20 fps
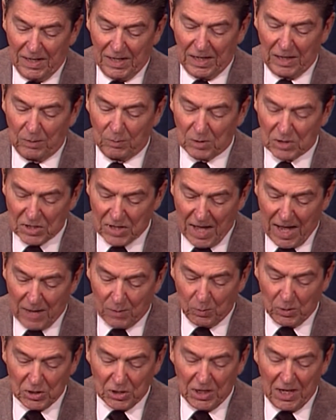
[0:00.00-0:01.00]
It was
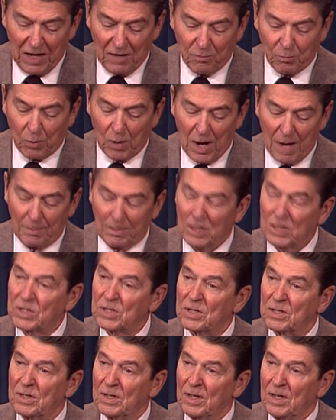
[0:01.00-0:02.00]
that which gave
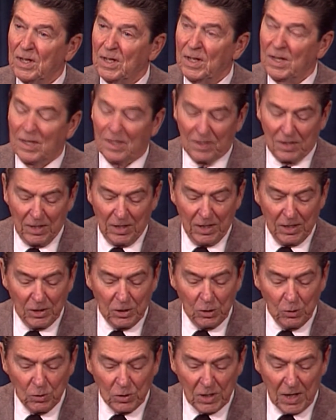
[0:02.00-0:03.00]
promise that in
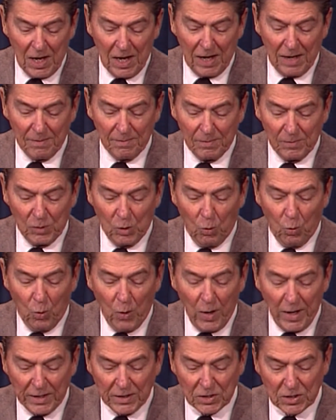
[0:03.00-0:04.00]
due time the
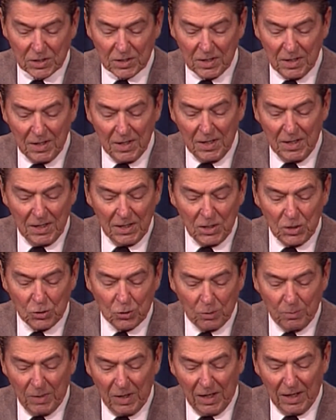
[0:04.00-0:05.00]
weights
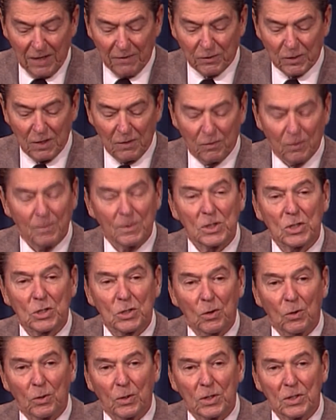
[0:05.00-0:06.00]
should be lifted from the
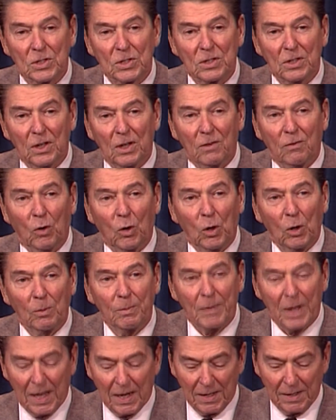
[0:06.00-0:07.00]
shoulders of all
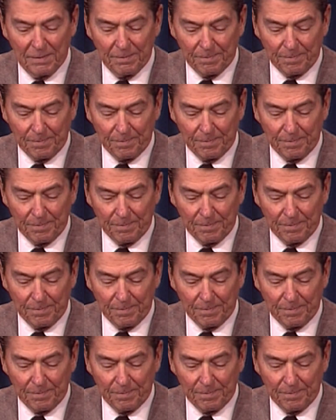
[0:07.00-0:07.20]
men.